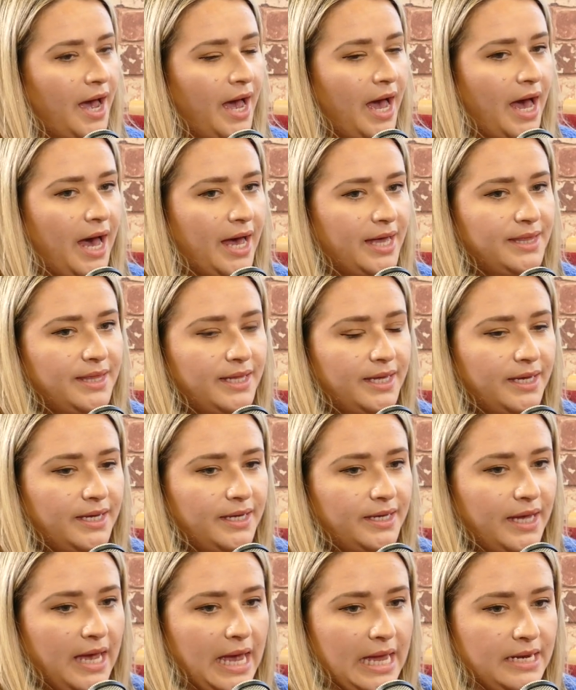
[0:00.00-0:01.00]
I
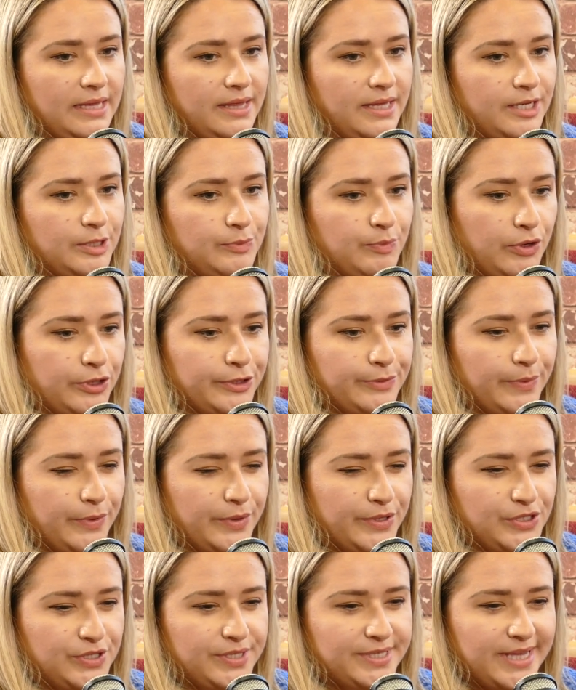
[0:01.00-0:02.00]
think anything is possible
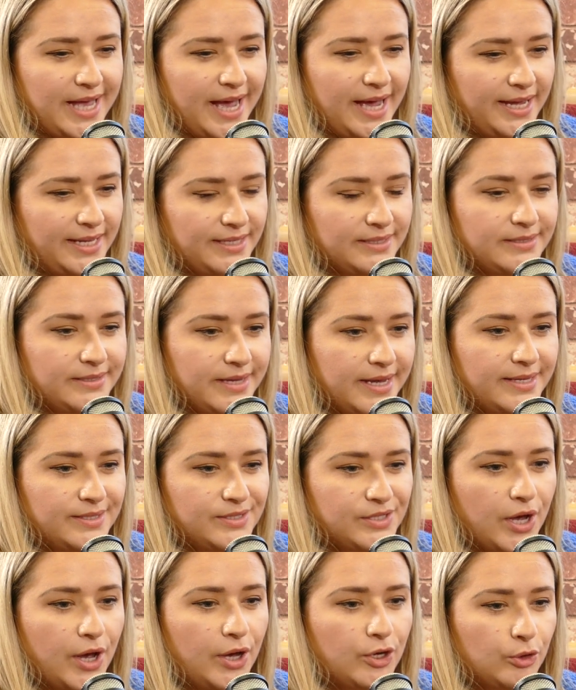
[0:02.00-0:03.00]
is just that
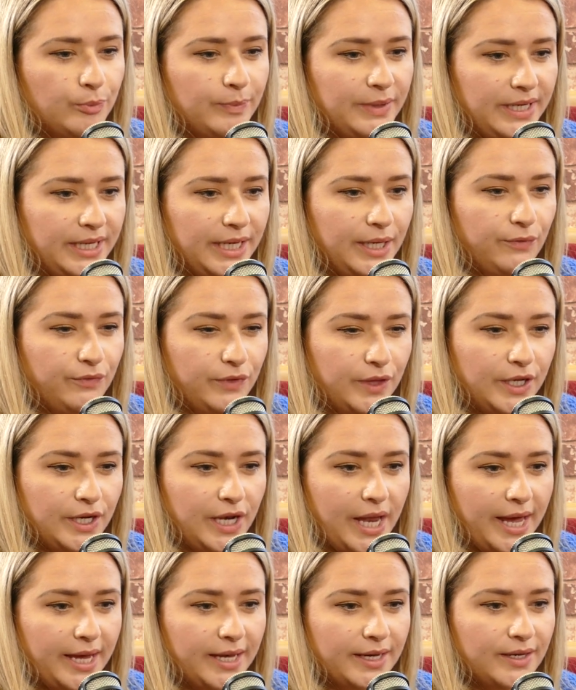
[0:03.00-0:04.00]
internal belief that
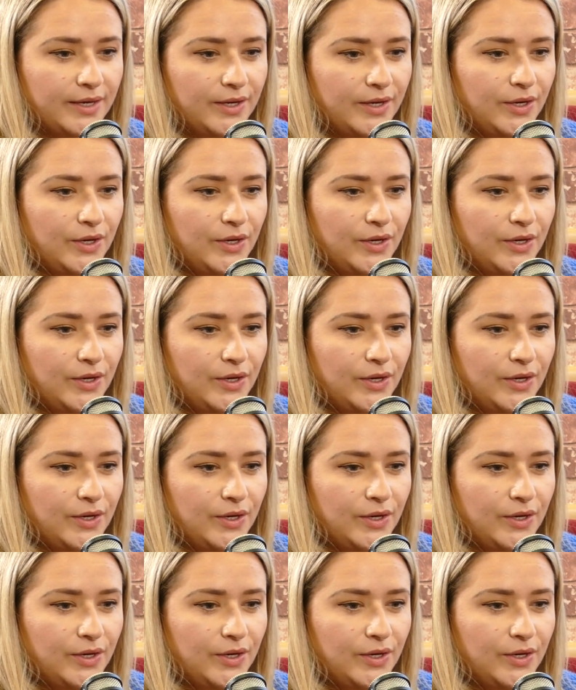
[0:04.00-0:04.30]
like